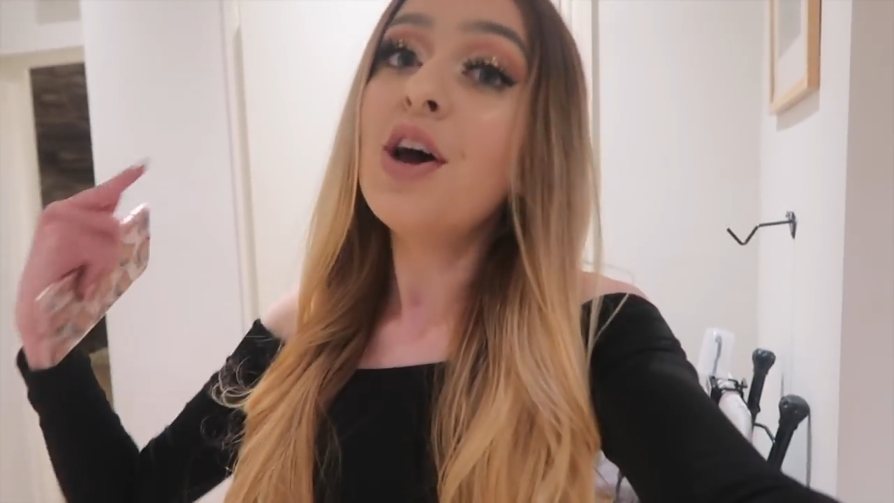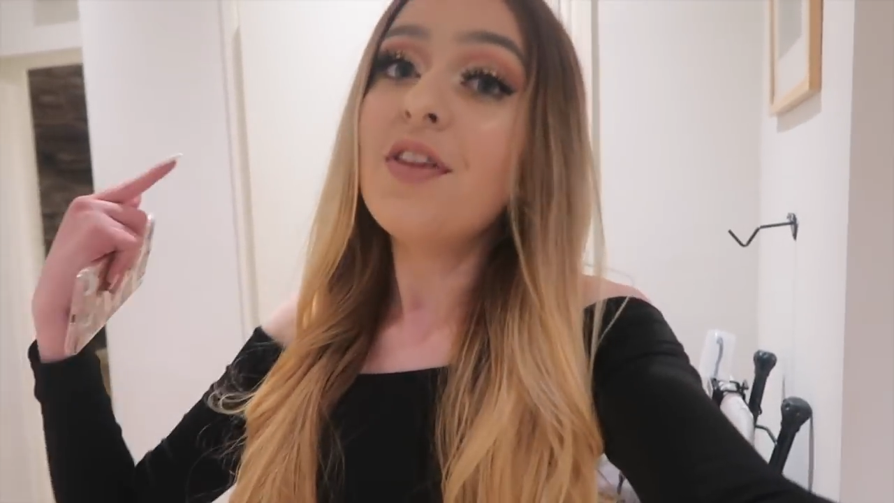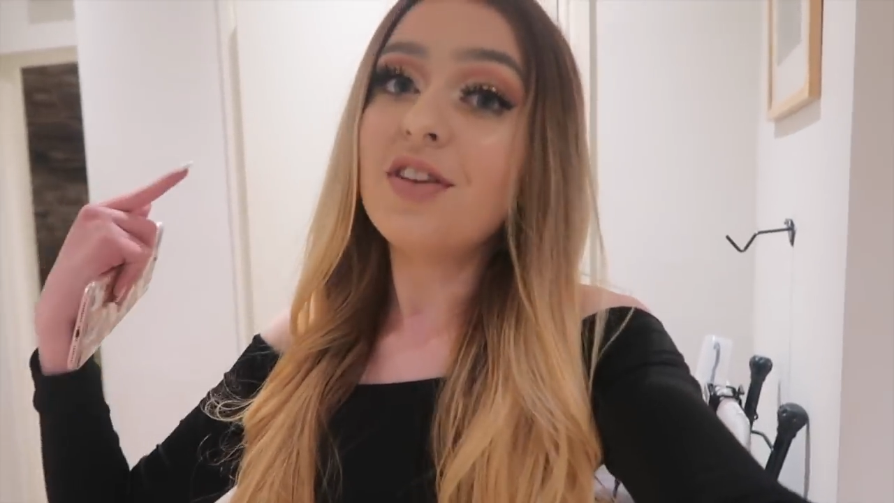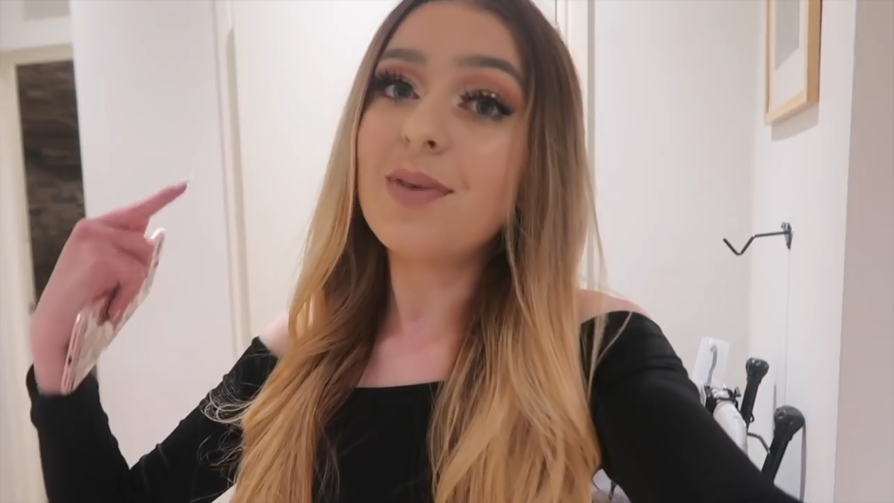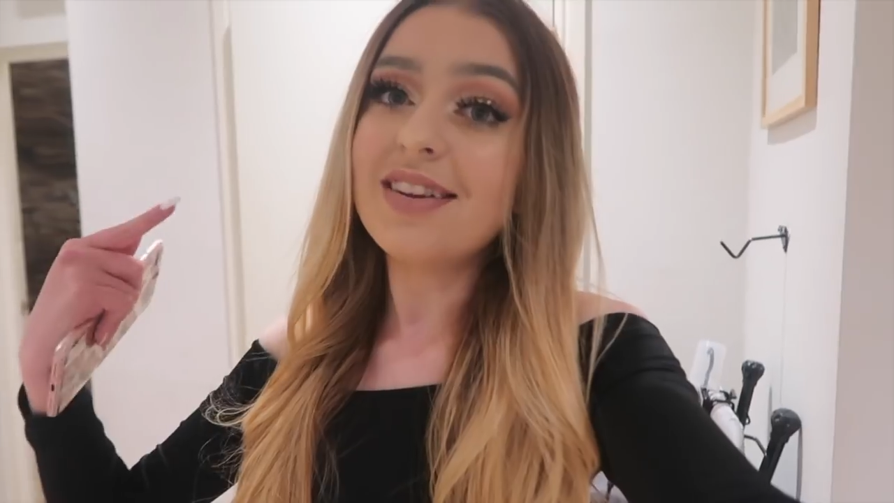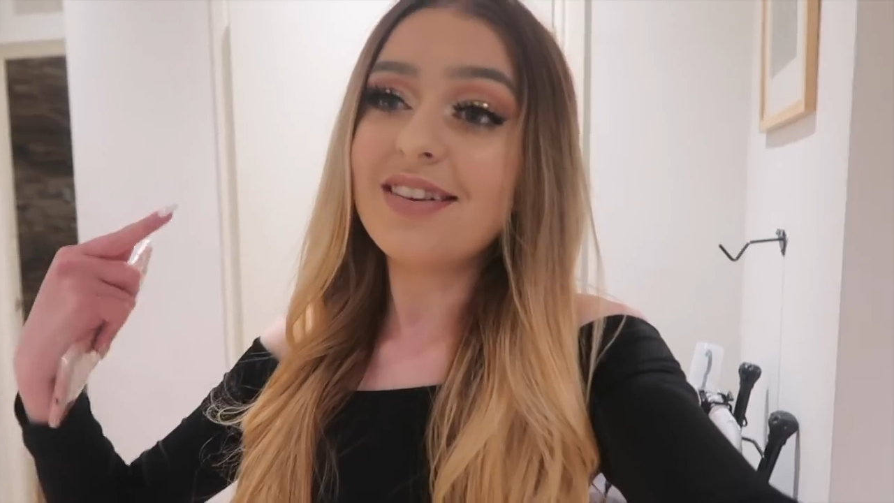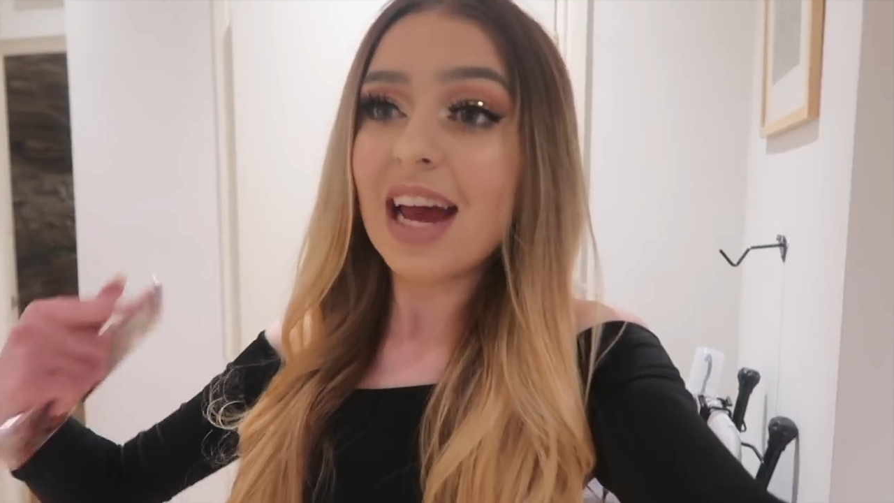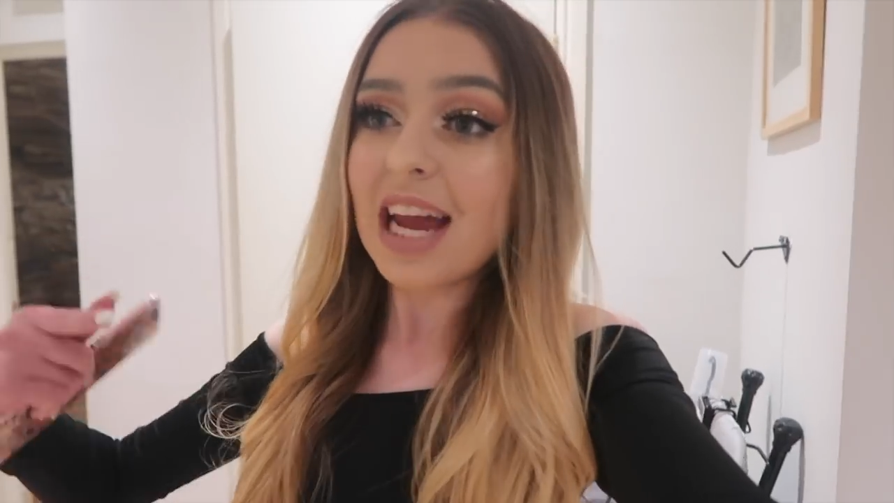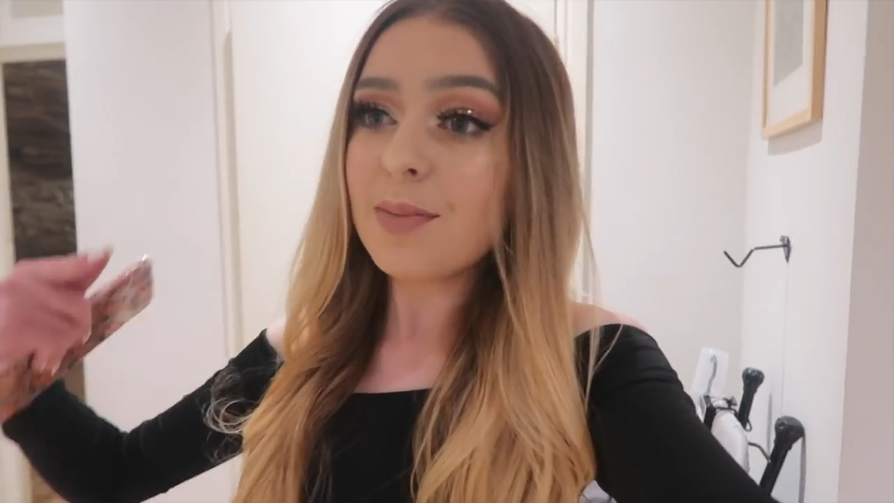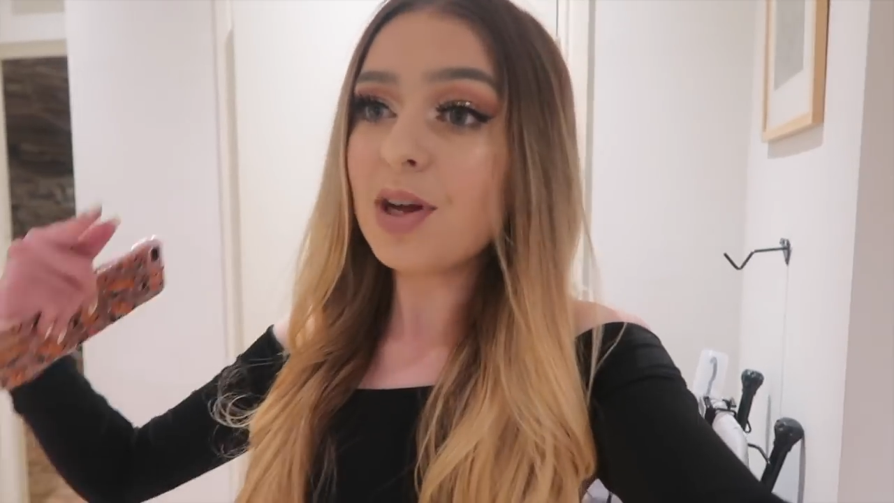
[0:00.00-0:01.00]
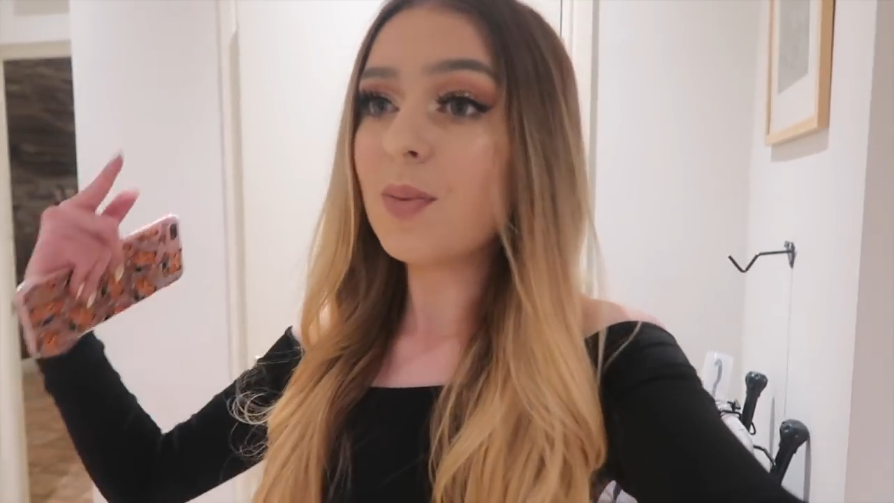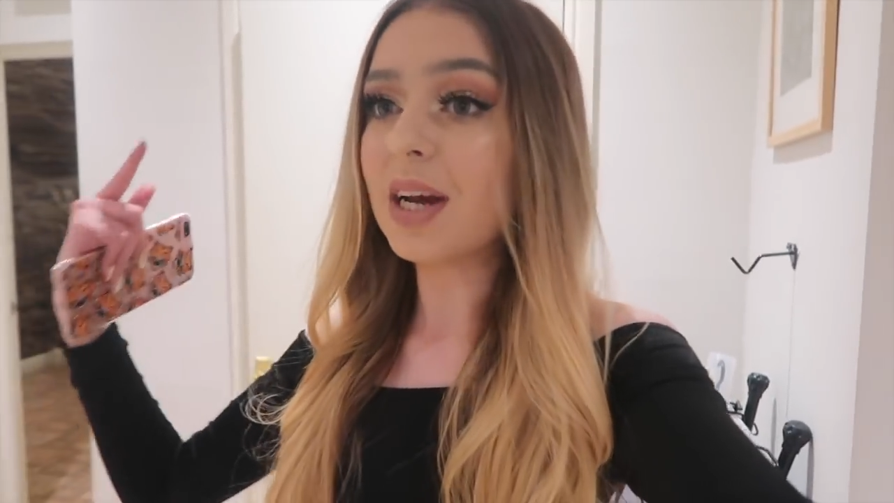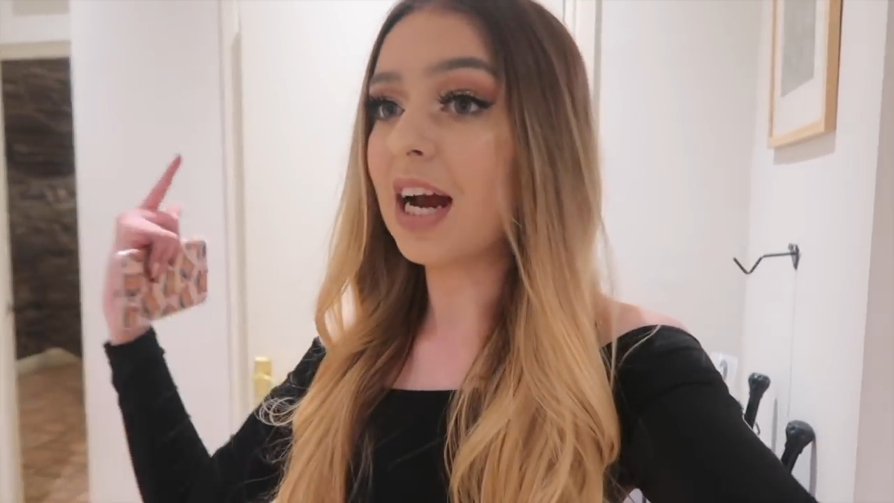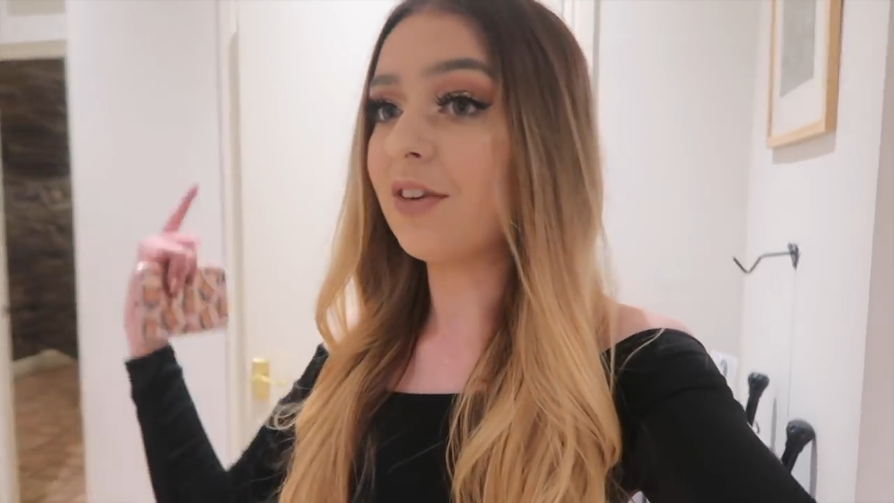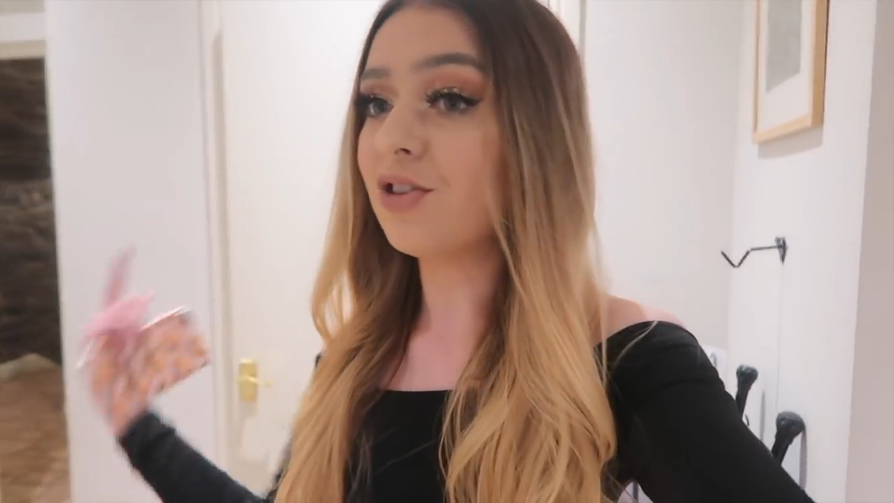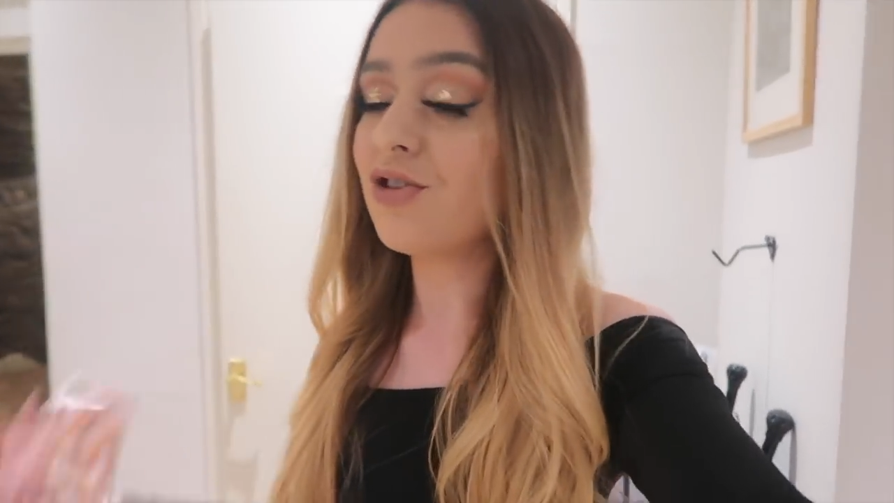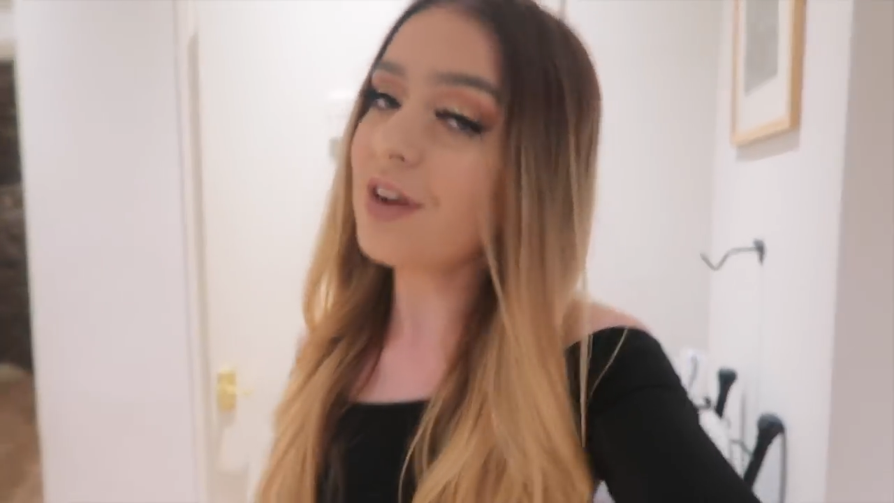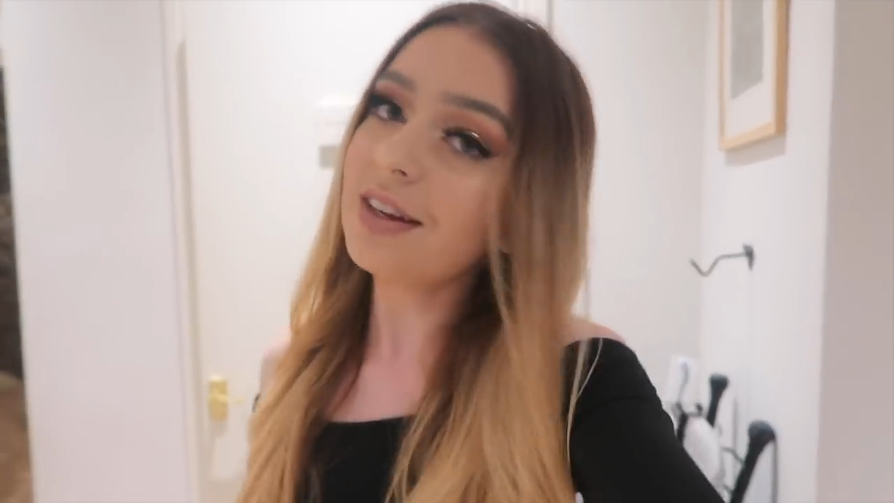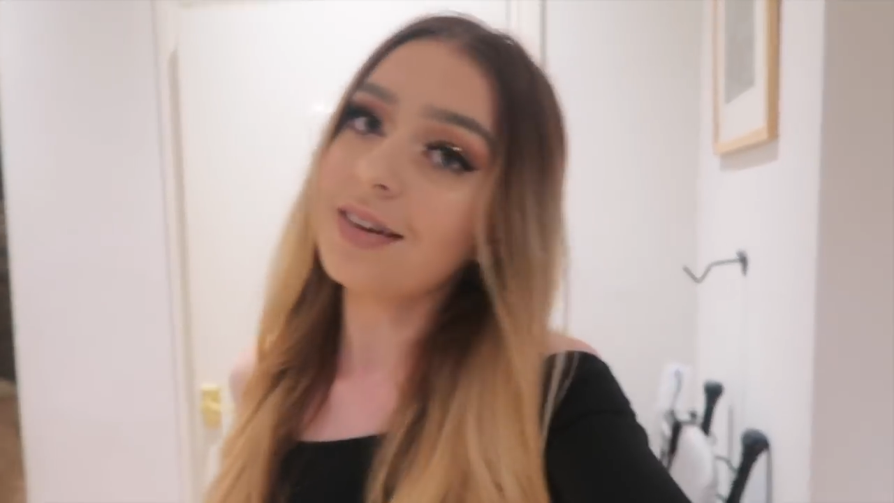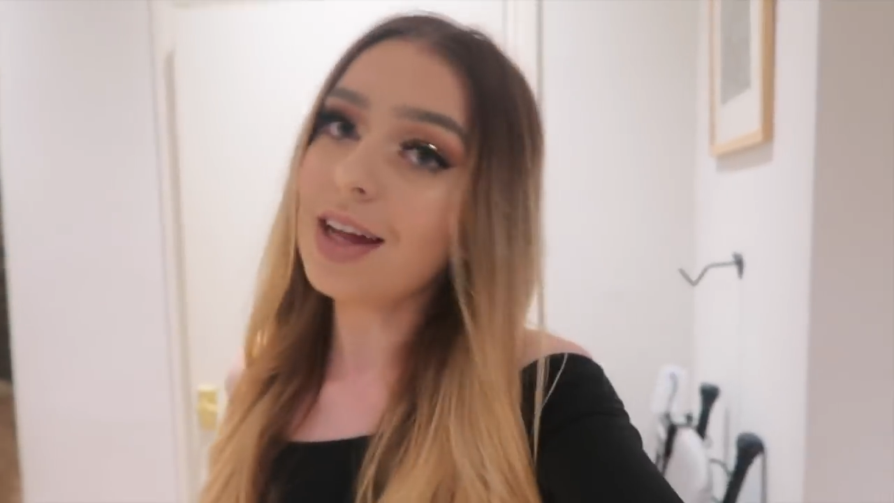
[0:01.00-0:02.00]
there's some entertainment, we're gonna have some drinks.